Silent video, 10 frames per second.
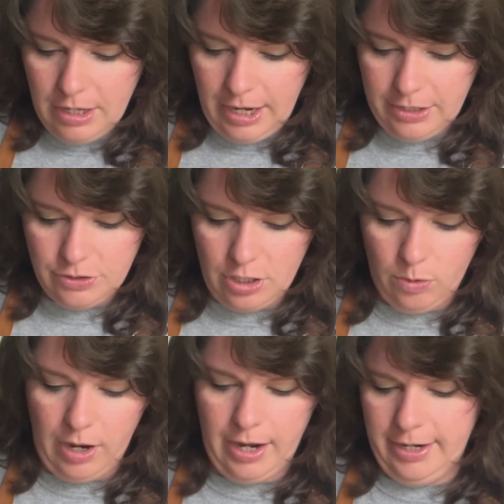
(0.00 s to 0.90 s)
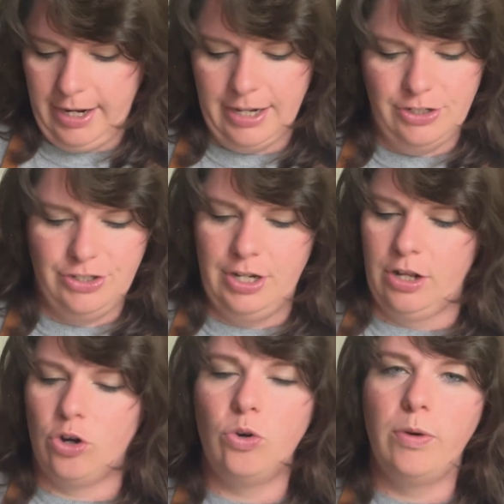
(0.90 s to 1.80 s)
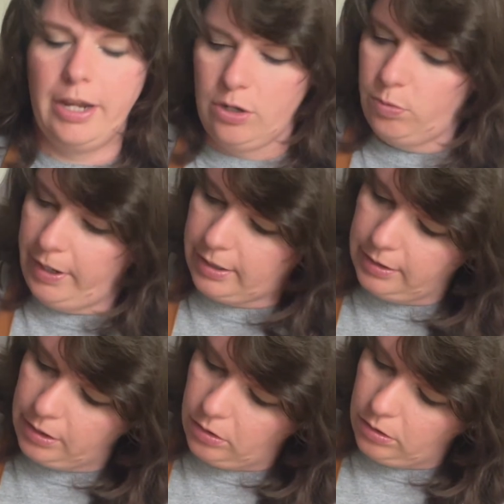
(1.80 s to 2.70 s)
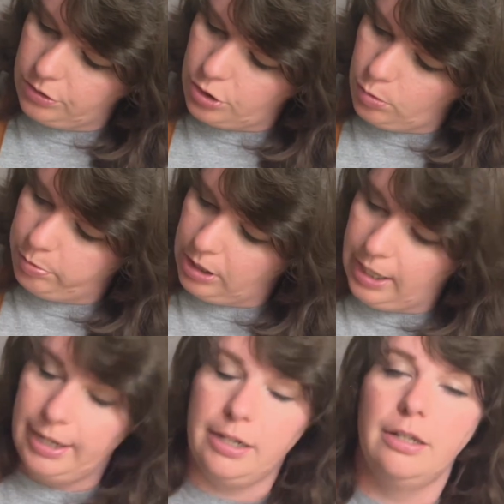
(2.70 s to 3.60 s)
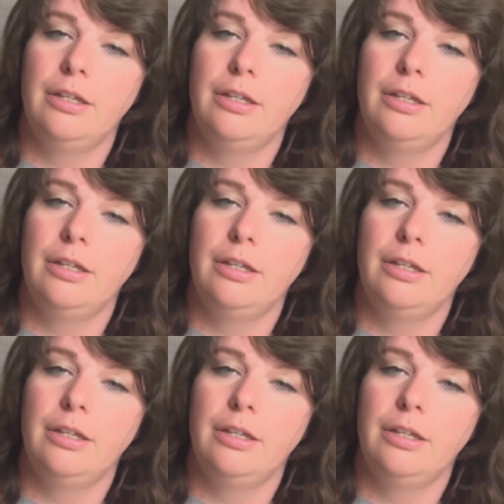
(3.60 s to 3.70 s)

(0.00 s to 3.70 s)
And so I just did a quick little 2-ply